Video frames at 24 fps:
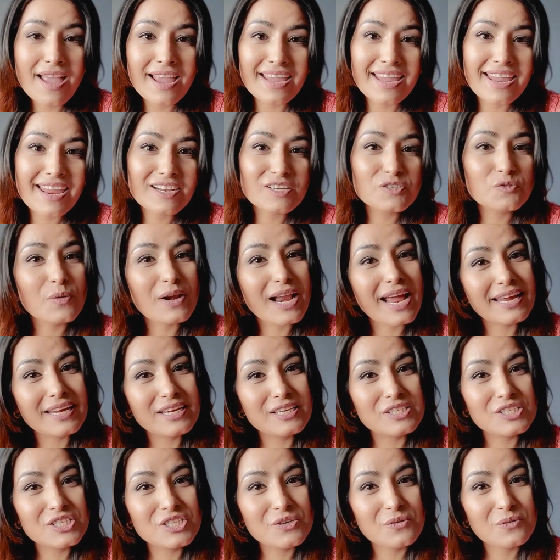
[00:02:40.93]
Here's what I
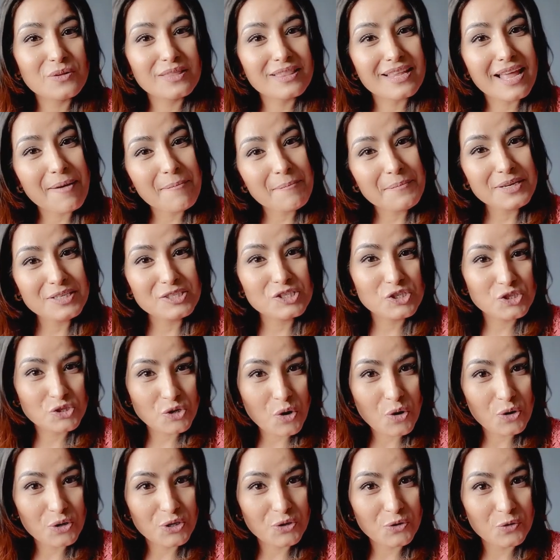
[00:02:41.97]
can do. Let me
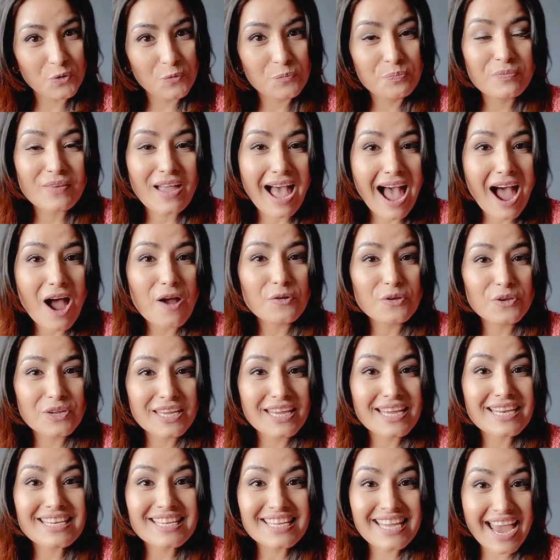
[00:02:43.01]
show you how you
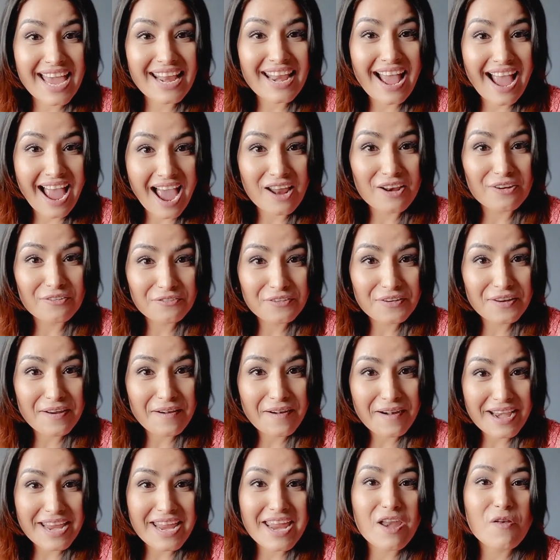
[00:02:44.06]
can get out of
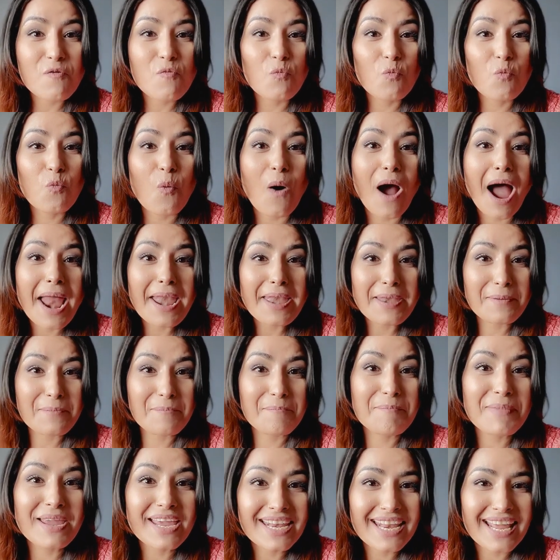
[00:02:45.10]
here in
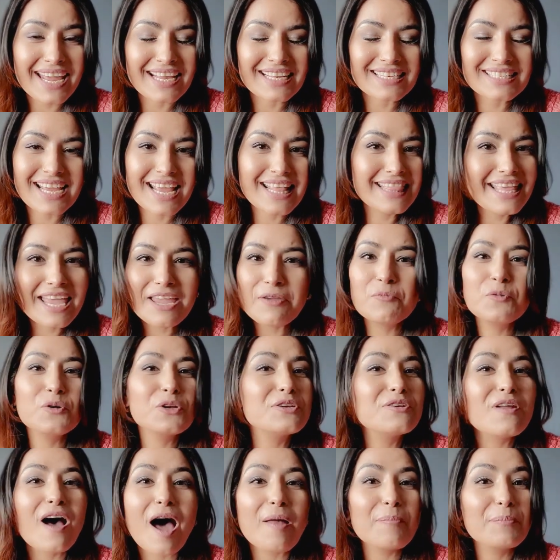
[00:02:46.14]
1 minute. And they
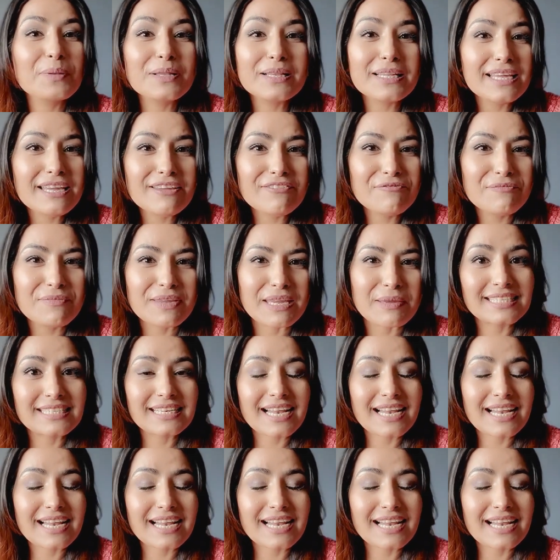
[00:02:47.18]
would not believe me.